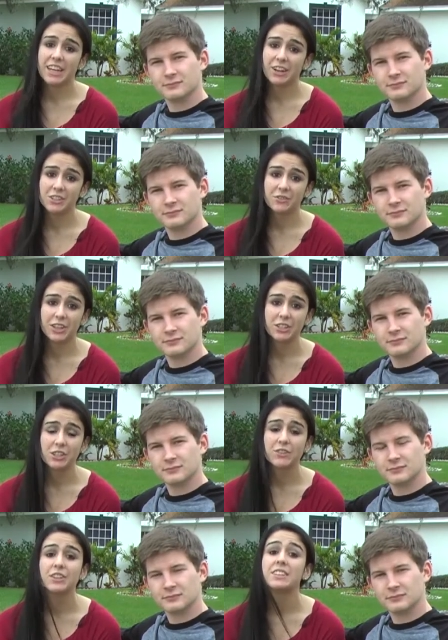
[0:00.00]
Speaker 1: cares and rescues
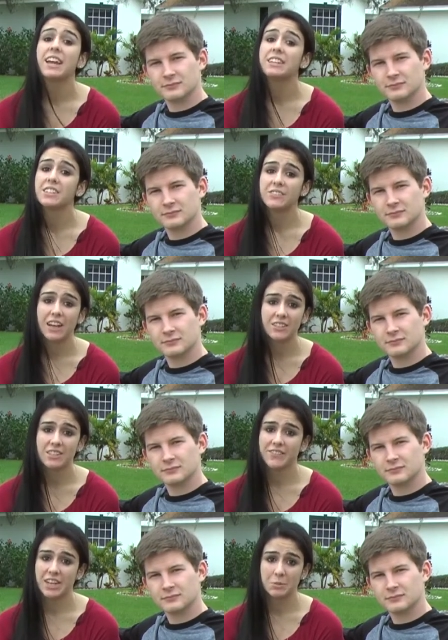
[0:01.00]
for tens of thousands
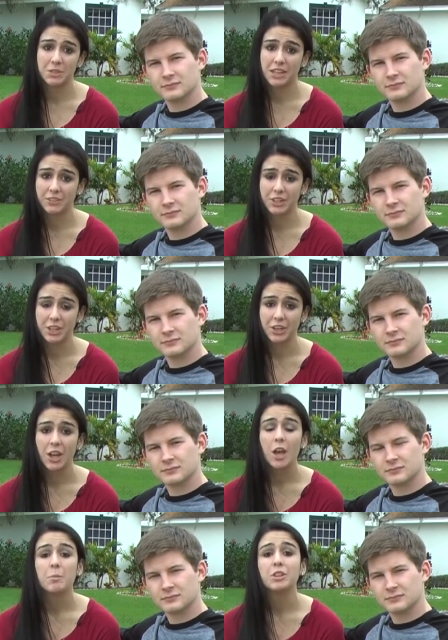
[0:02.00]
of animals every year,
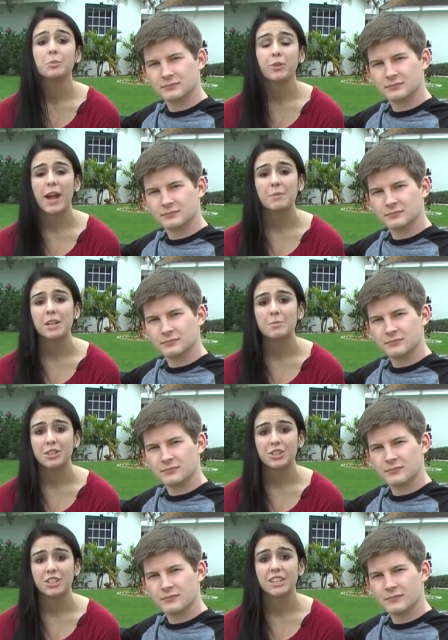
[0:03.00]
but their primary
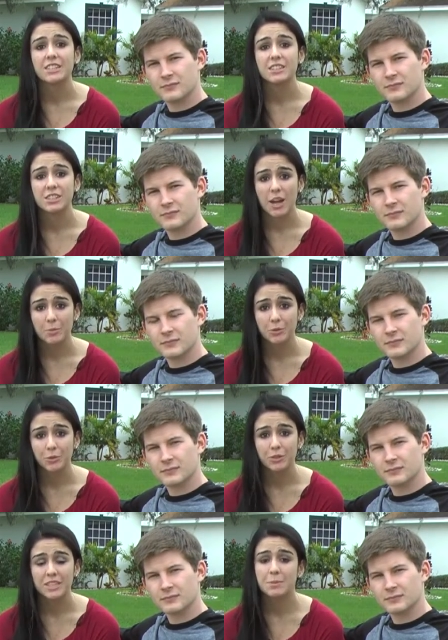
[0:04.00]
mission is to stop the
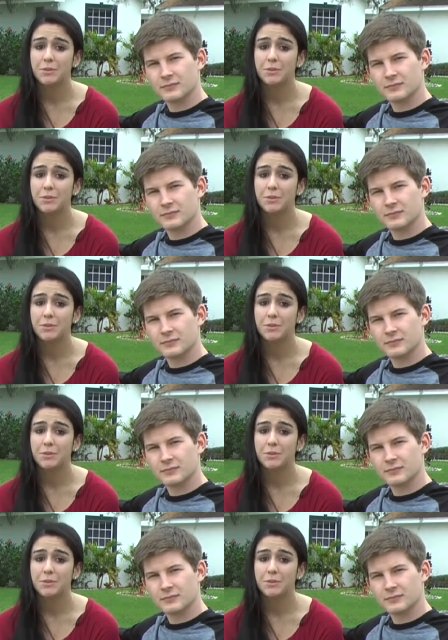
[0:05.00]
cruelty